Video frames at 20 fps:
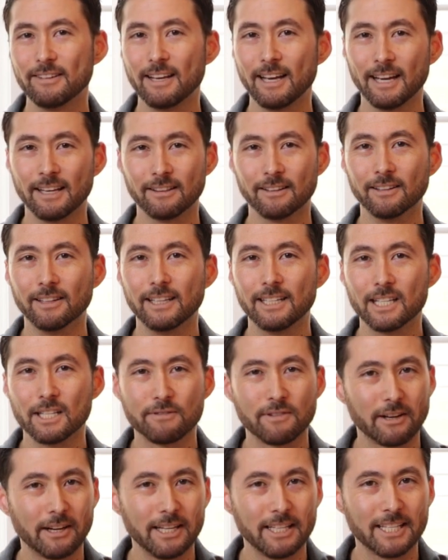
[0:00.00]
and the lid
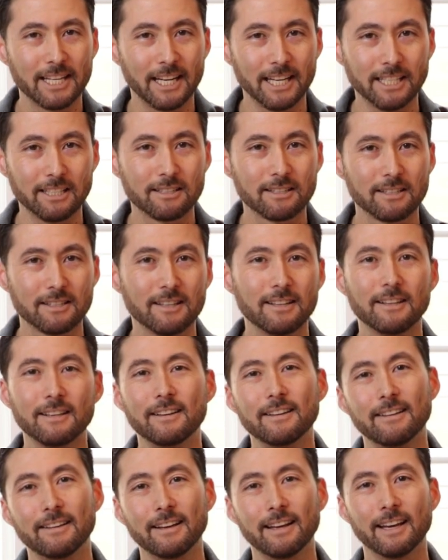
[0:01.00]
is very tight
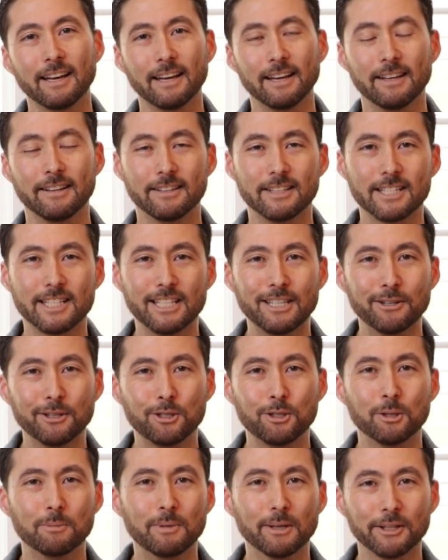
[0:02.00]
and the
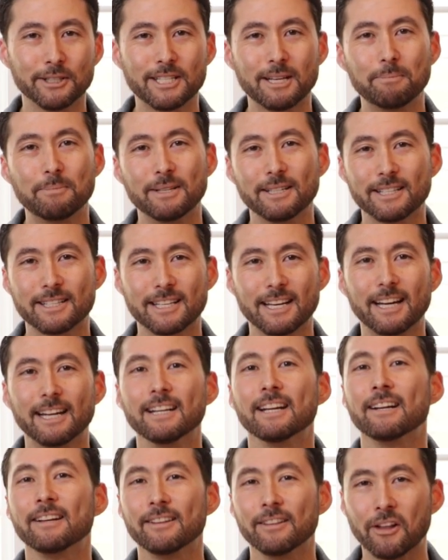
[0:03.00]
CO2 builds up
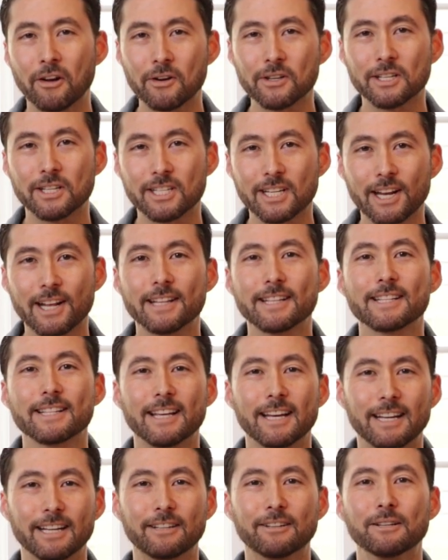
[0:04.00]
inside, there is a chance
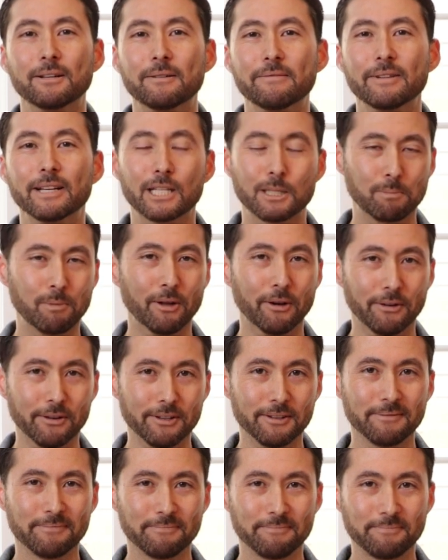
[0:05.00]
that it could explode.
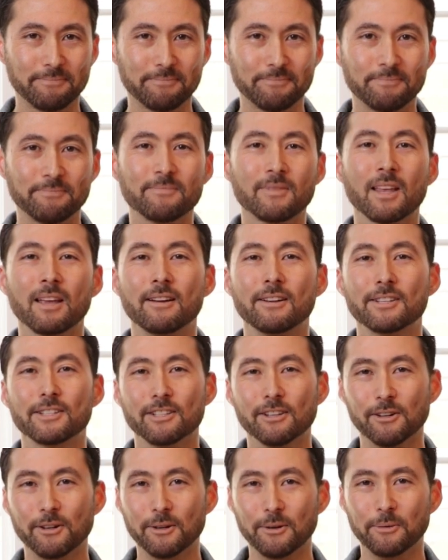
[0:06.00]

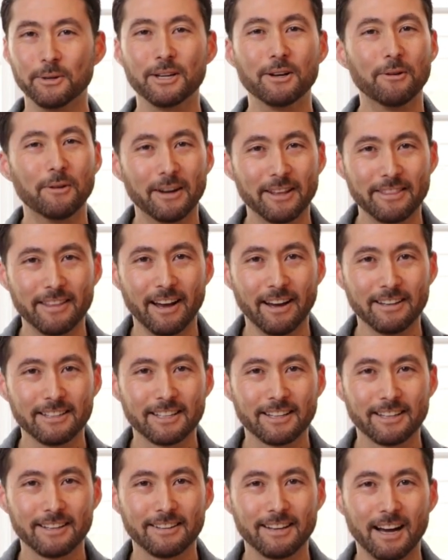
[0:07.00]
So we don't want that,
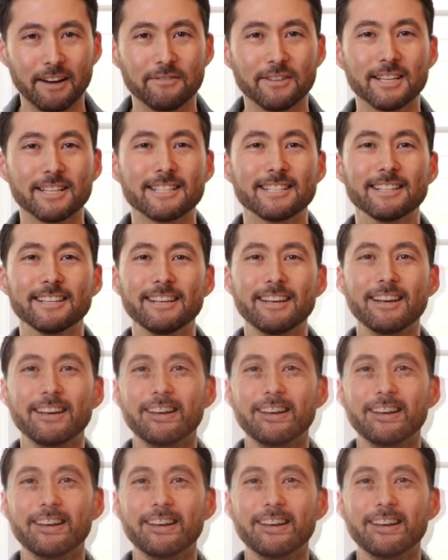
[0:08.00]
obviously.